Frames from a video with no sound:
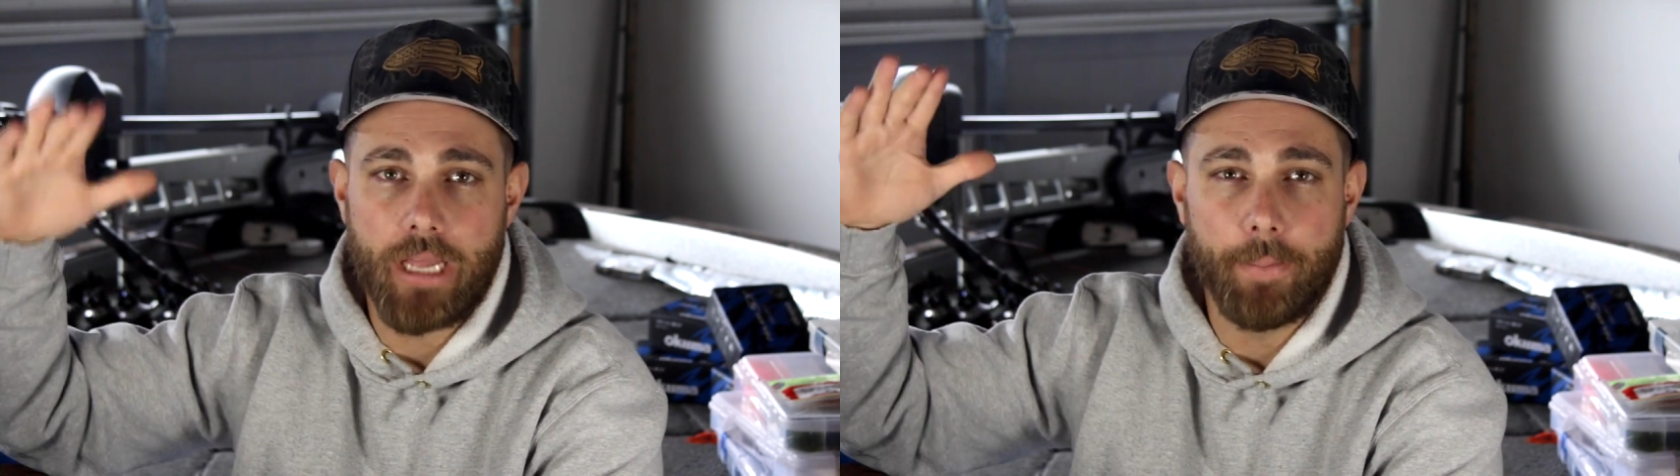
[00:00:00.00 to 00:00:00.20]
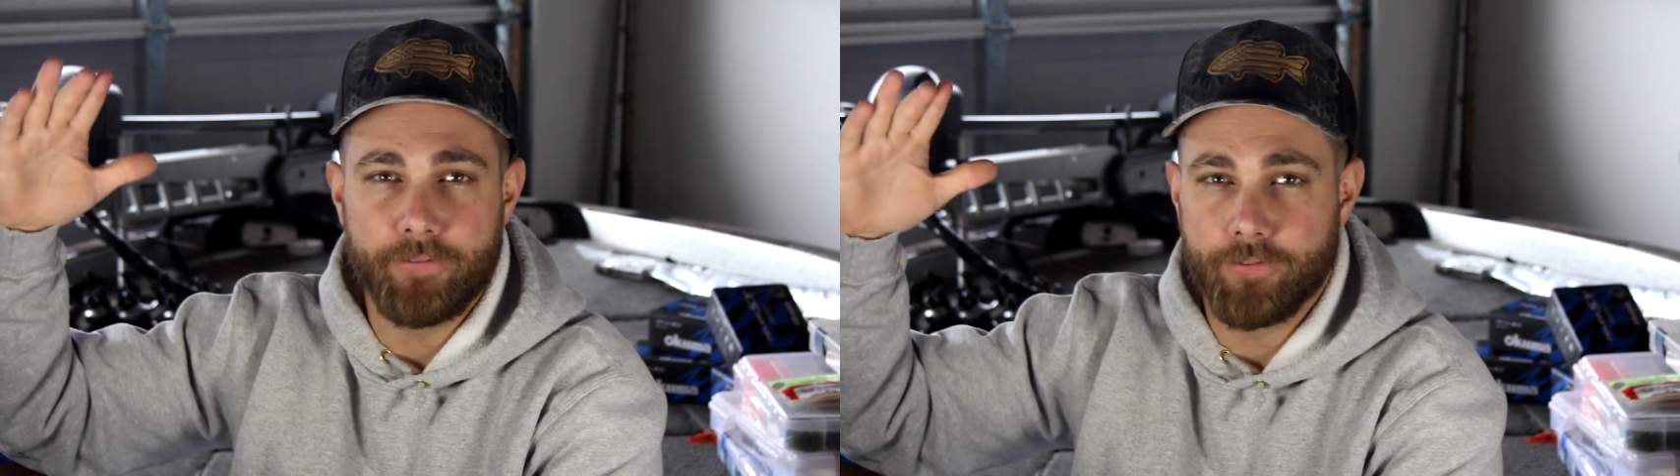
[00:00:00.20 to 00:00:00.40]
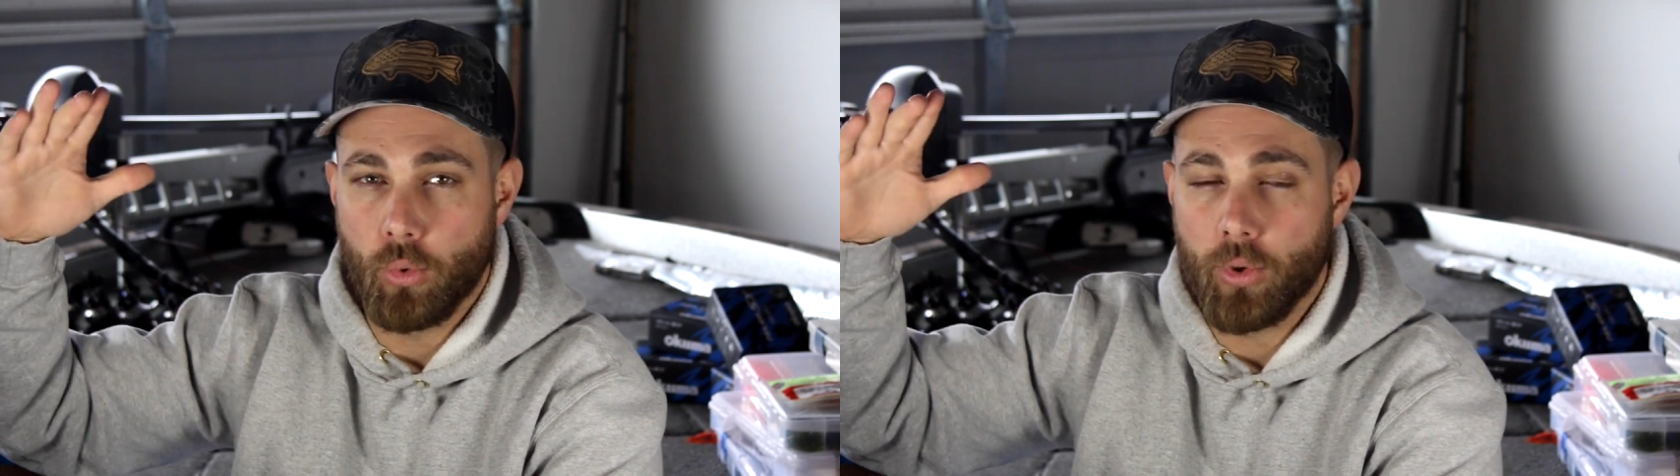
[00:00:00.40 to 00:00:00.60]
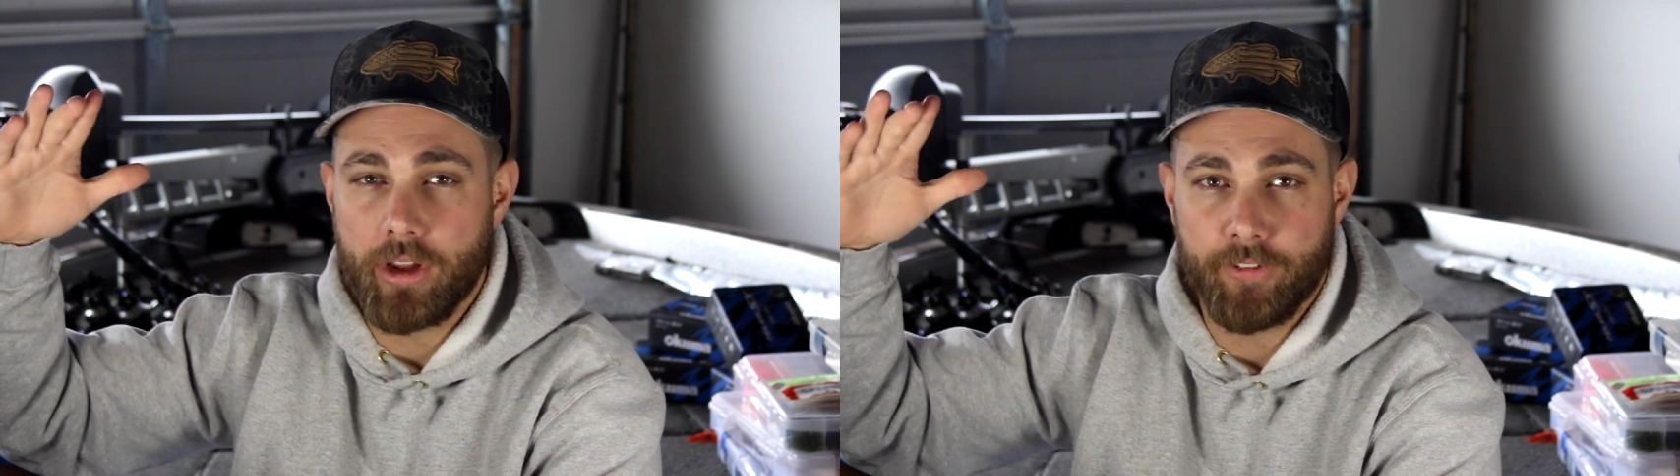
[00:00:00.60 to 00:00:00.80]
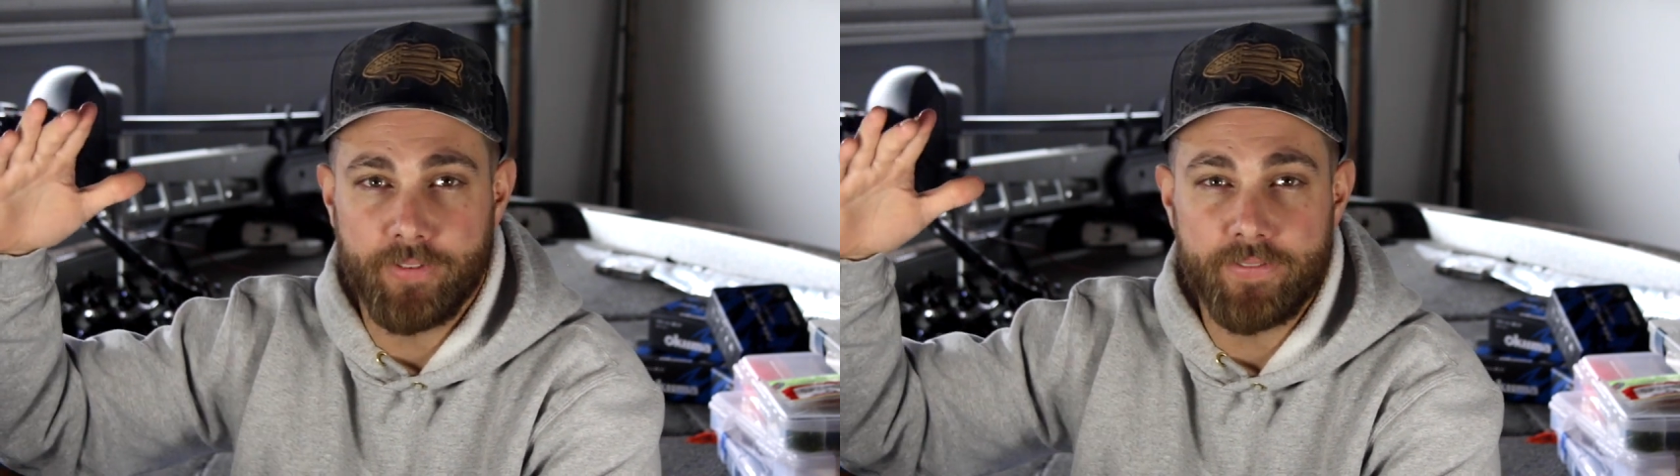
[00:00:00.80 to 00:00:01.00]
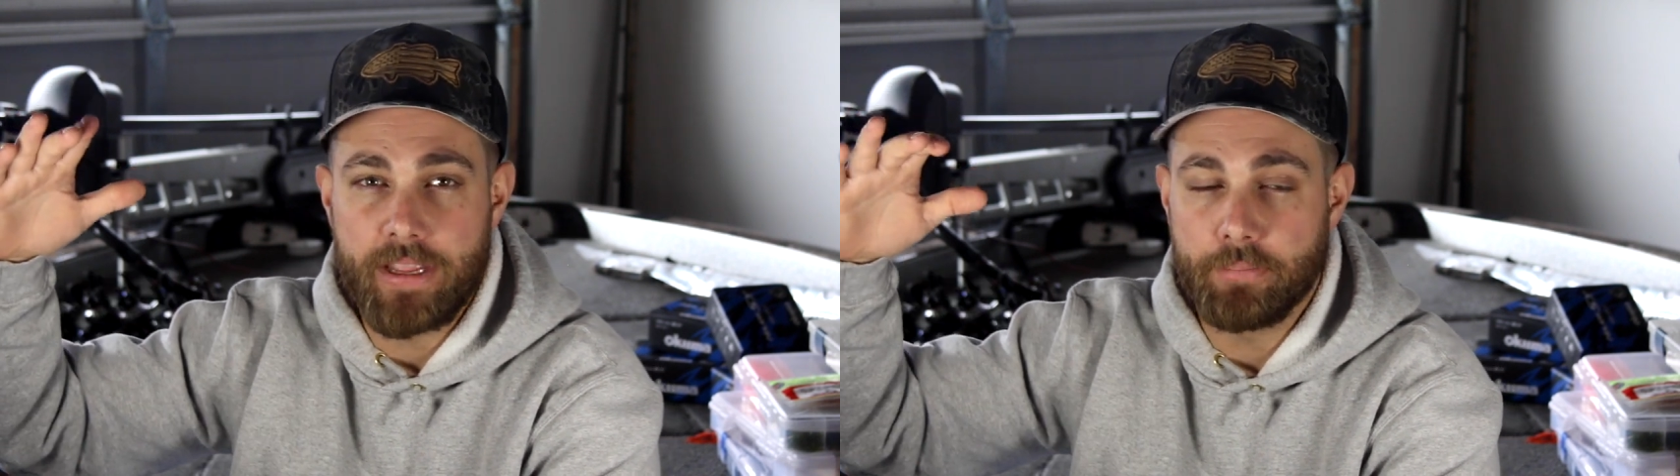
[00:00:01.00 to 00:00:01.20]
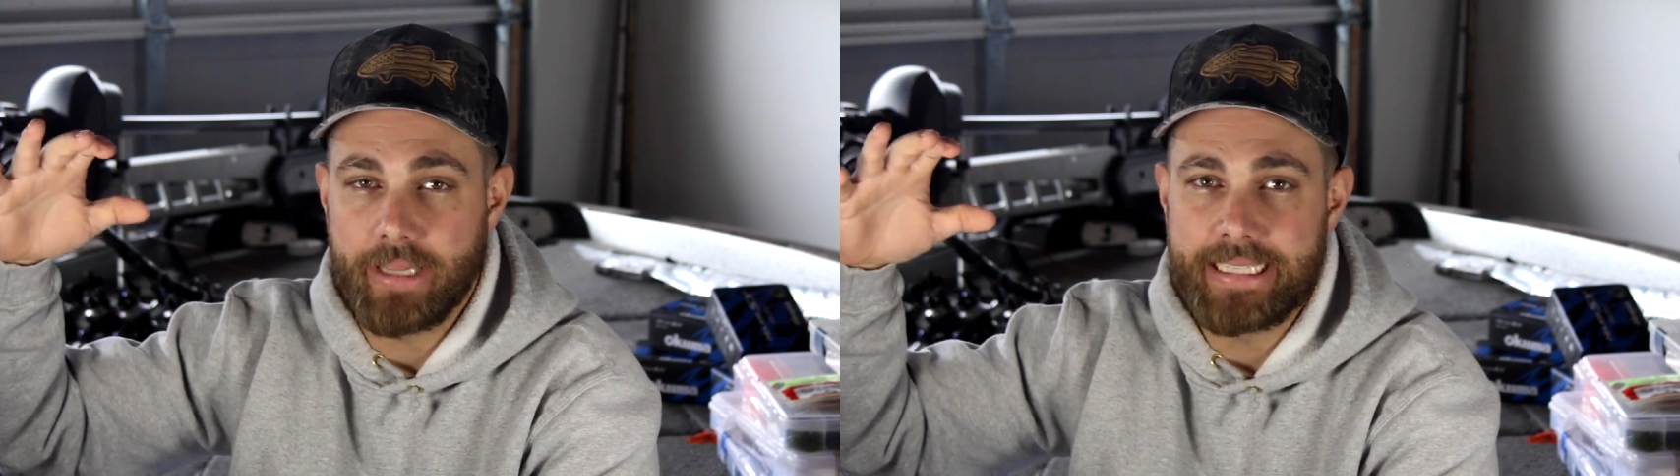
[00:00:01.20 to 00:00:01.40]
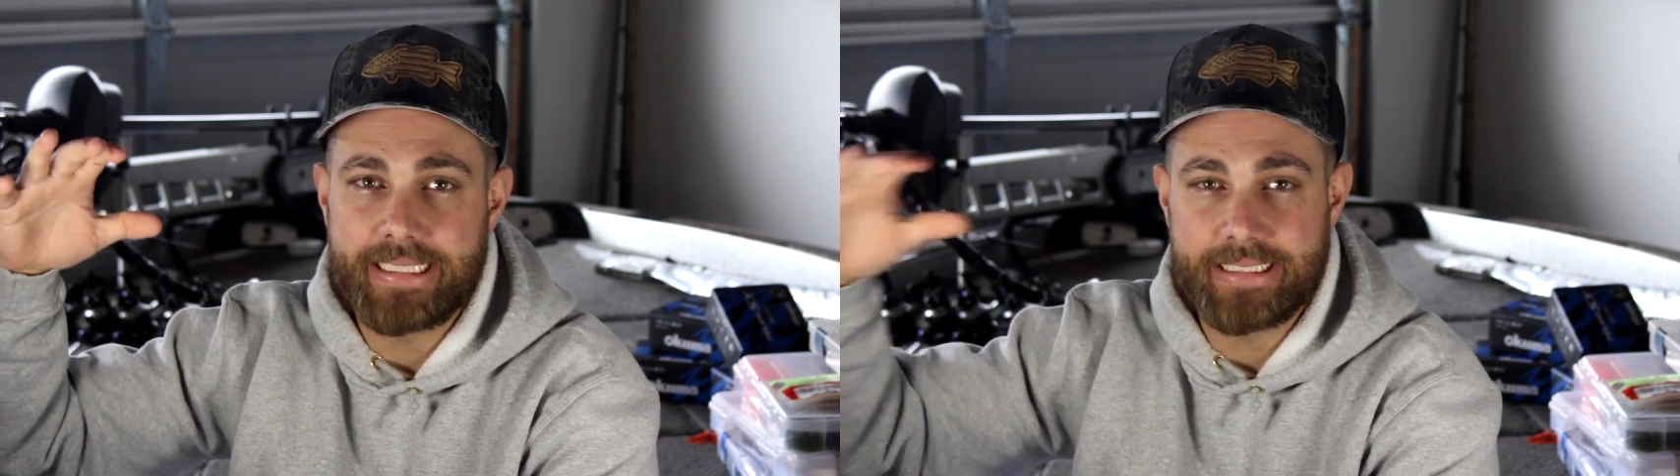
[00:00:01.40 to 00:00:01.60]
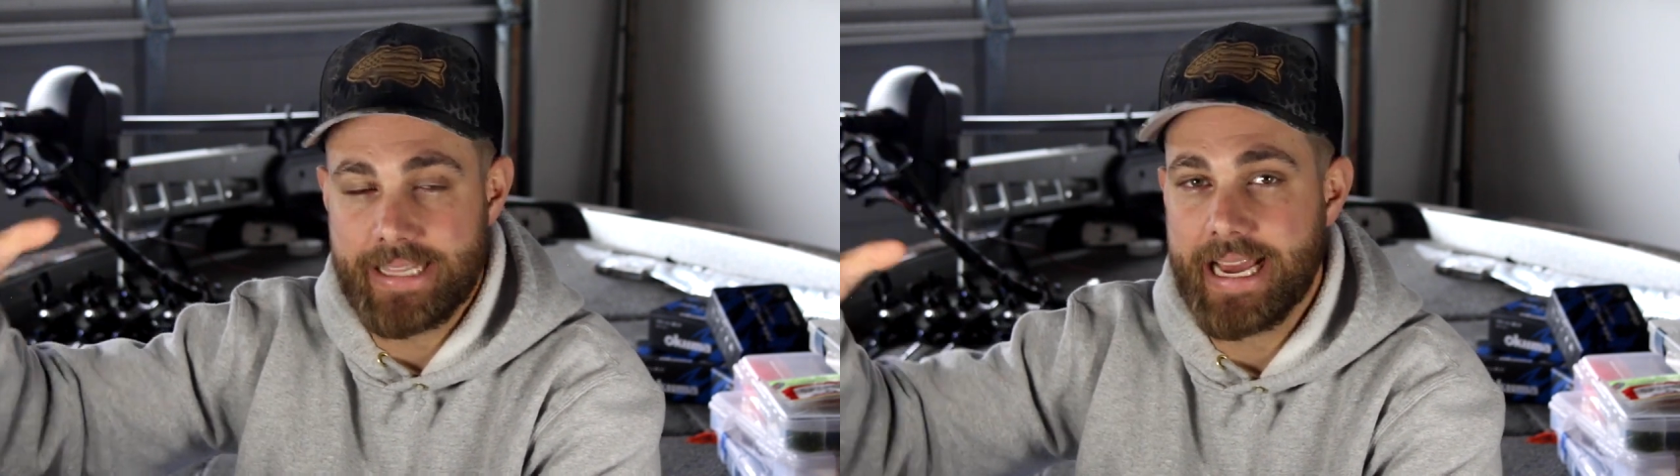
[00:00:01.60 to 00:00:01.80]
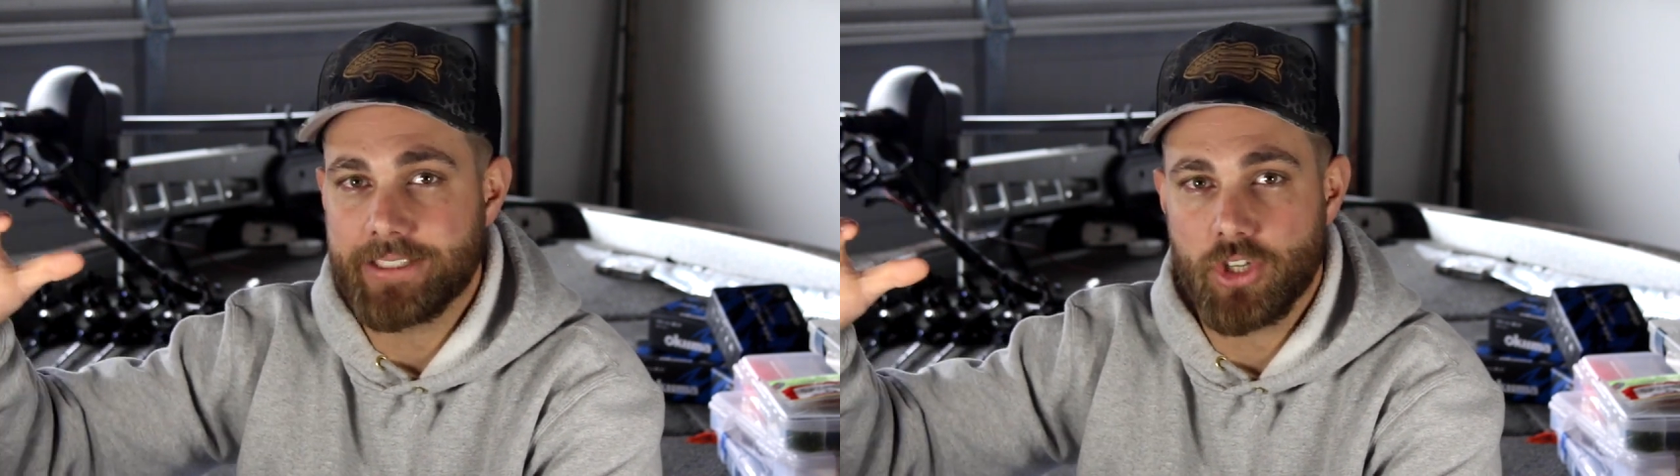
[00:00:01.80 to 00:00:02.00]
up 40 or 50 places
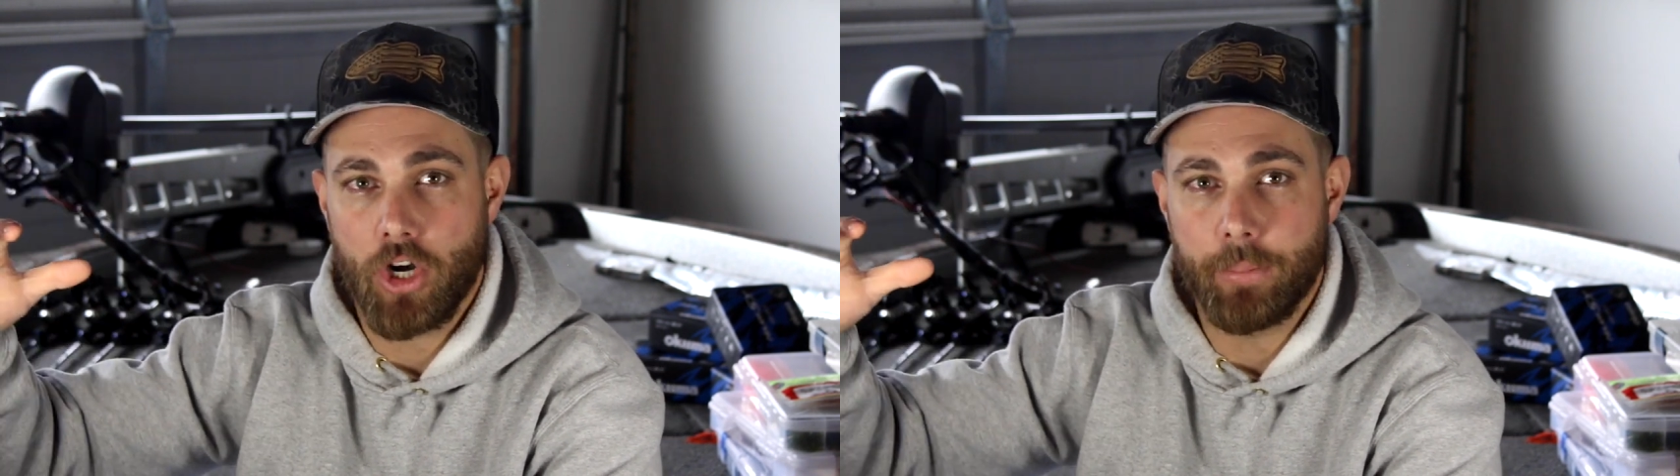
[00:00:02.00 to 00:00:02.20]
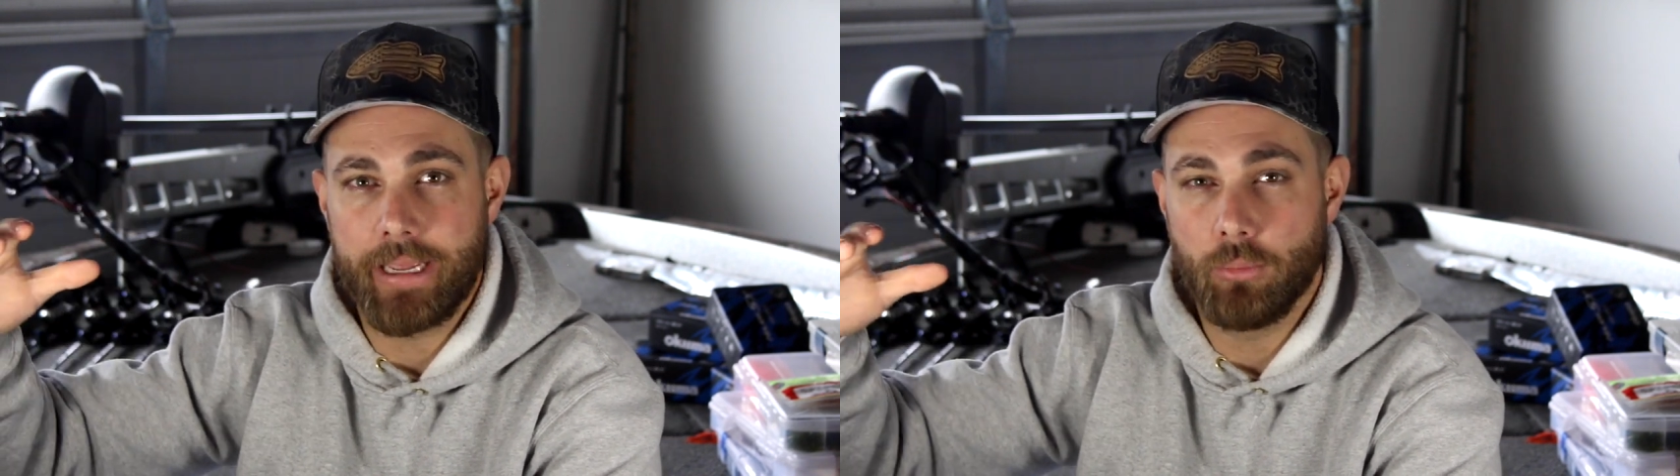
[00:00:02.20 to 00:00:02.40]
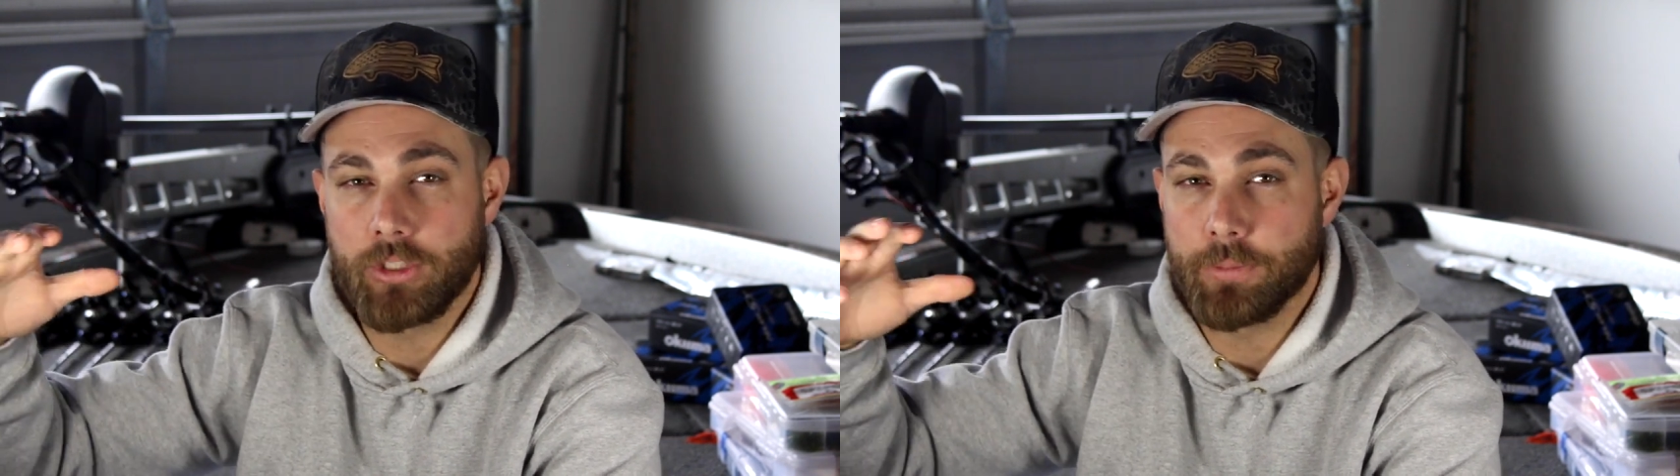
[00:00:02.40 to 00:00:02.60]
in that tournament,